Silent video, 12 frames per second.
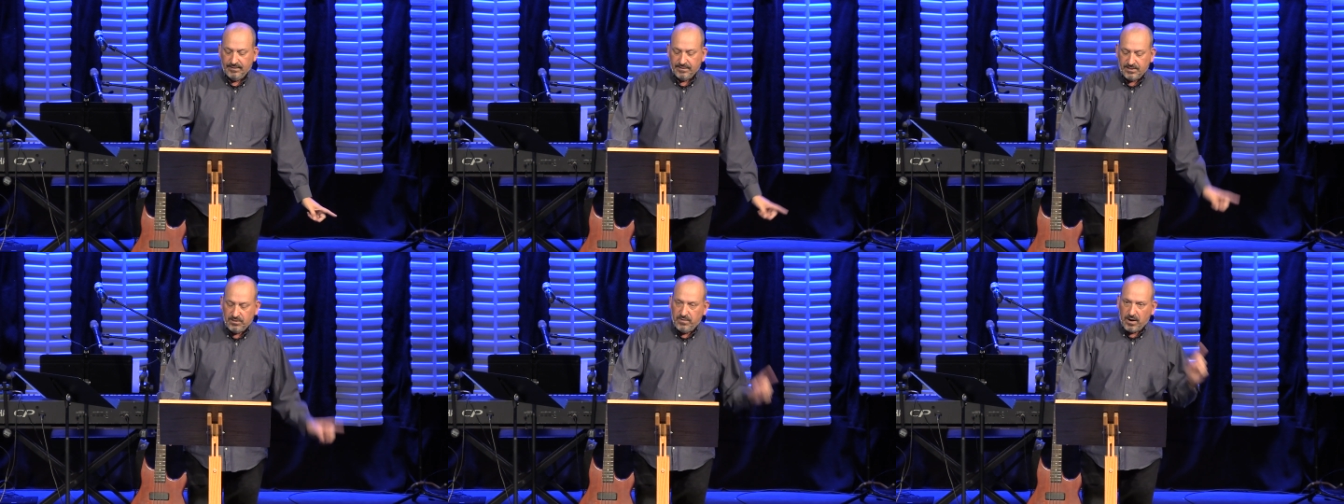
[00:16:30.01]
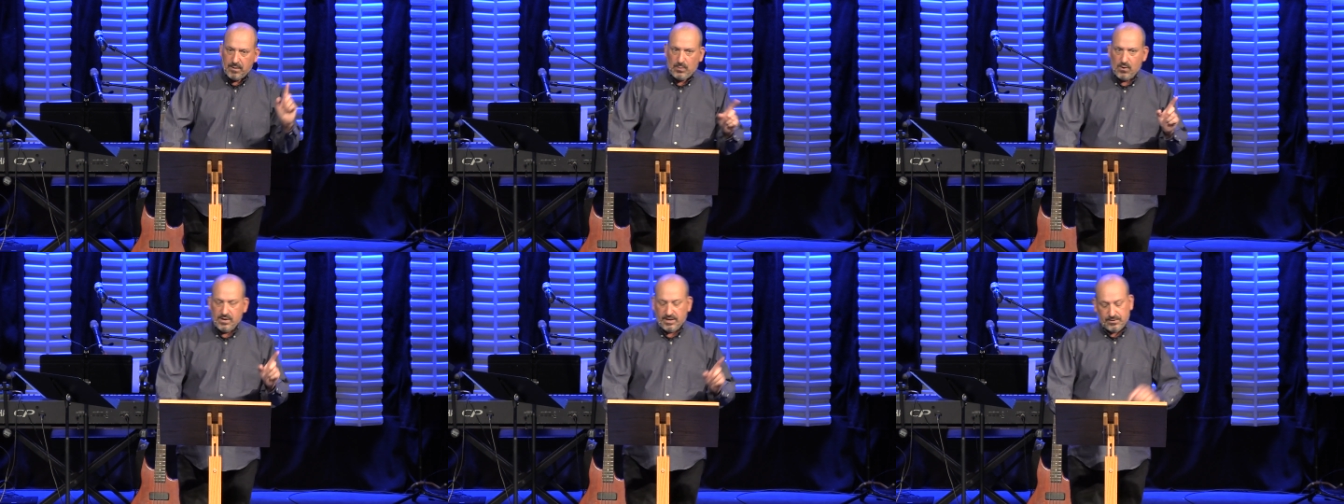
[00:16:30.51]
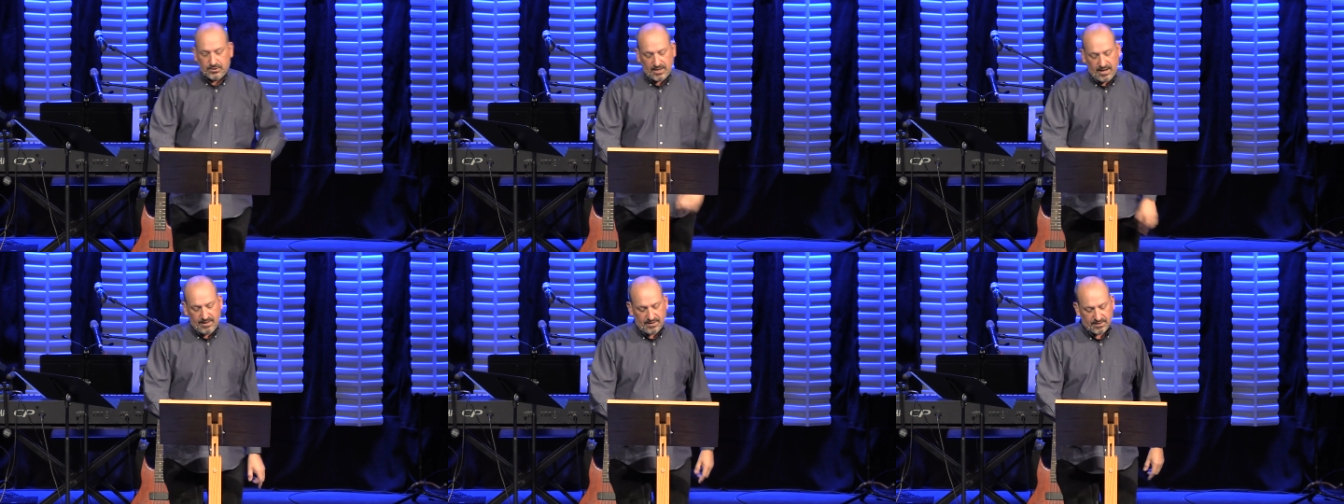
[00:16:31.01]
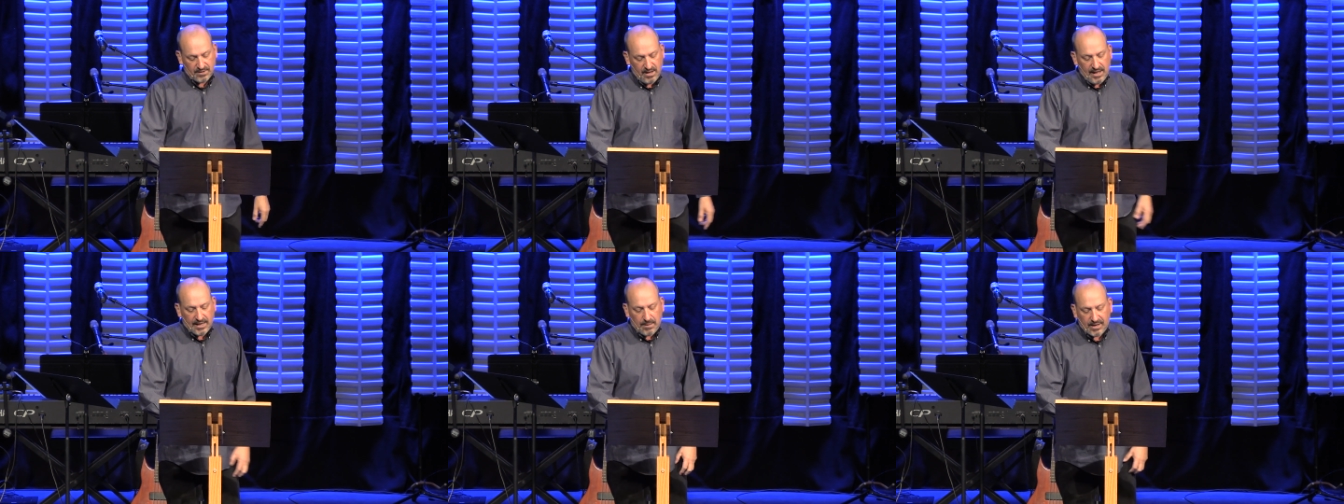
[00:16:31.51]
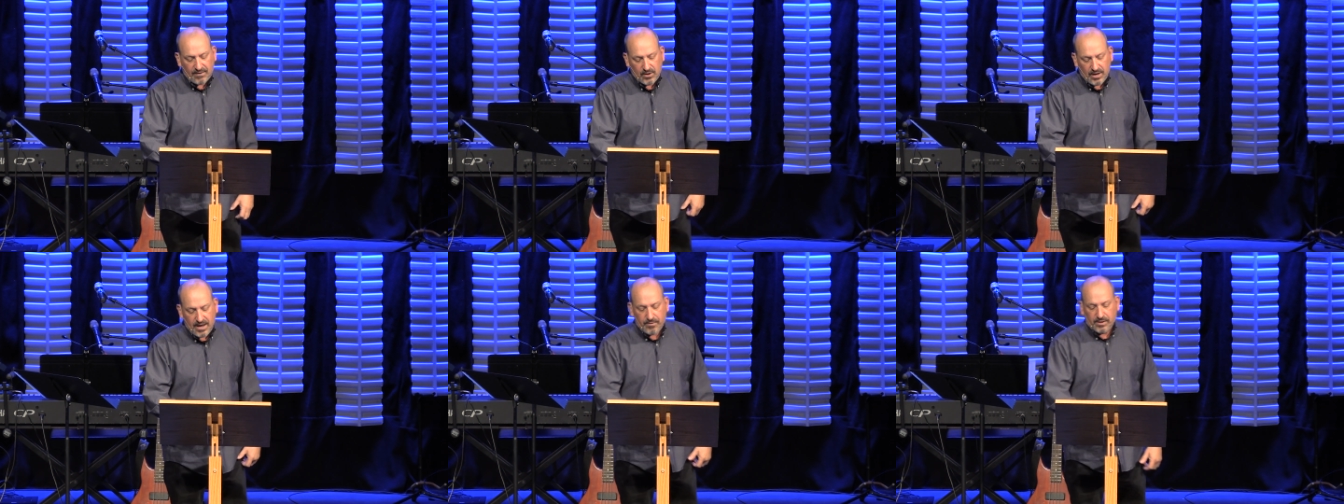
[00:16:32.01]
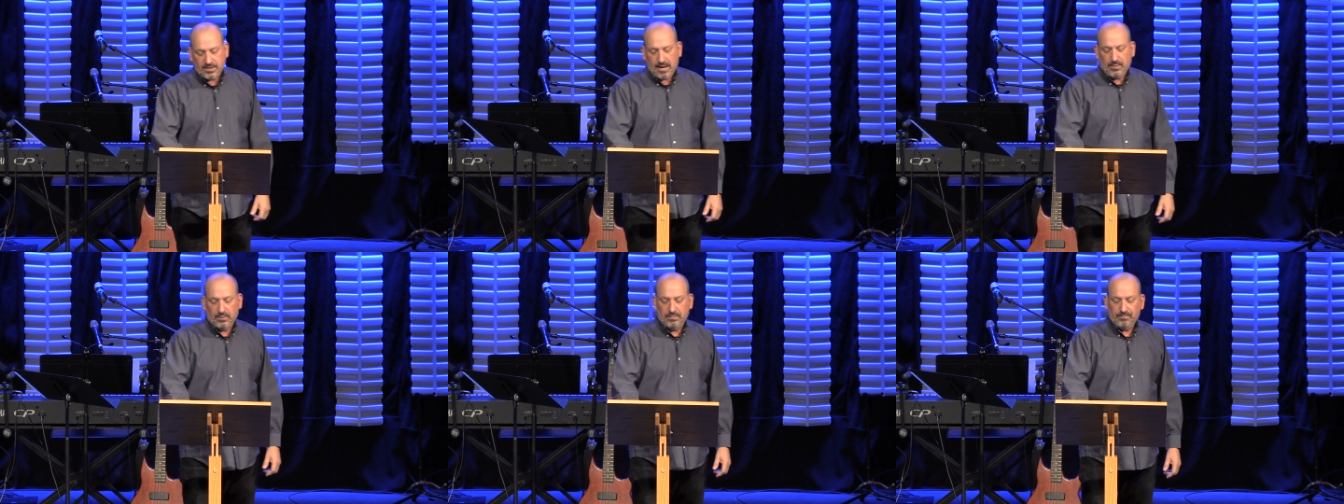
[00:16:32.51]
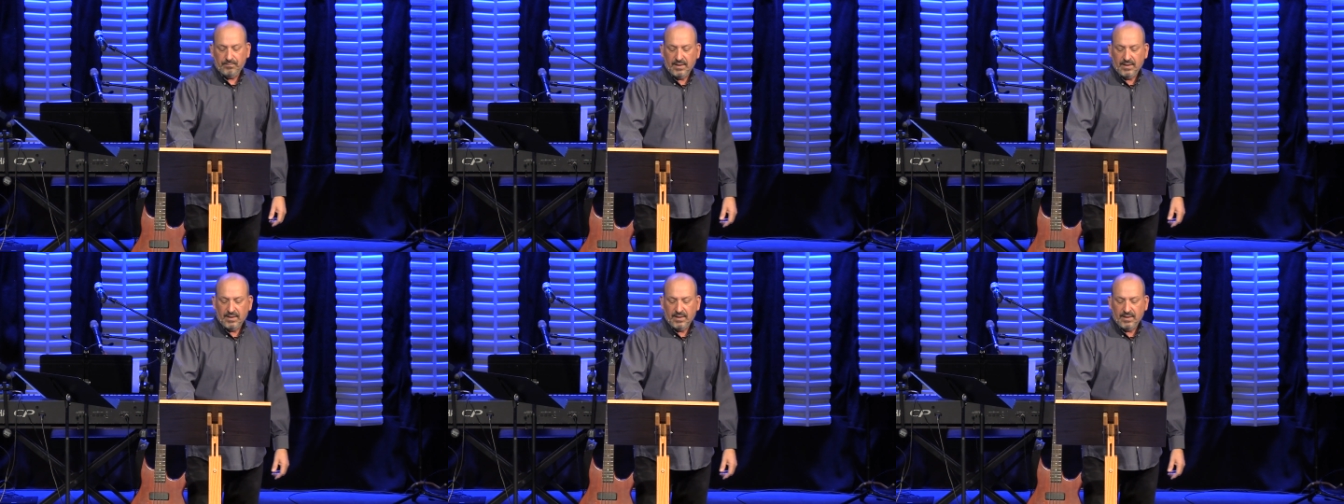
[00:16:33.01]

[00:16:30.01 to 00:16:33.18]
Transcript: This is very important to understand this. Let me give you another example.